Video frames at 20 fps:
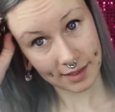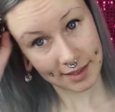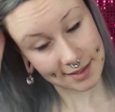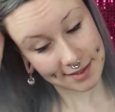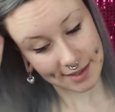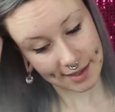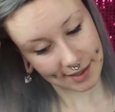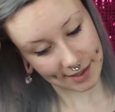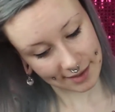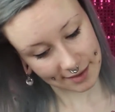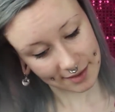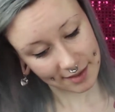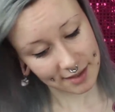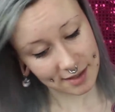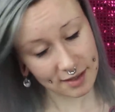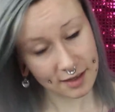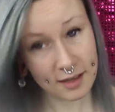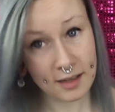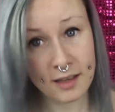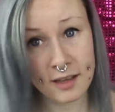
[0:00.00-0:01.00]
A second.
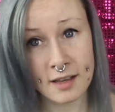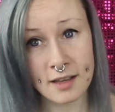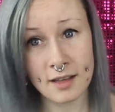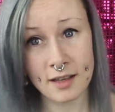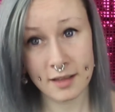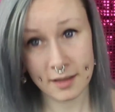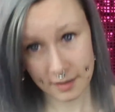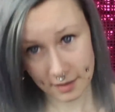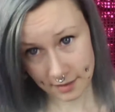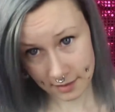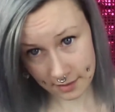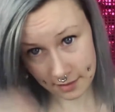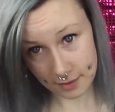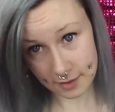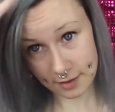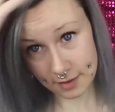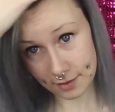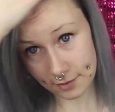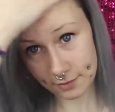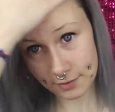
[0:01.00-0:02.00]

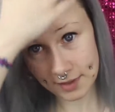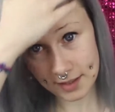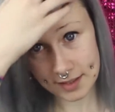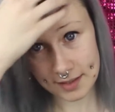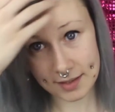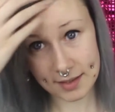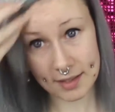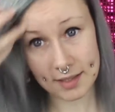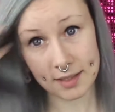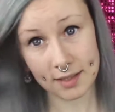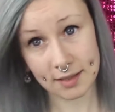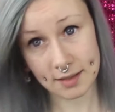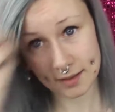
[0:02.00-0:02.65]
Do this.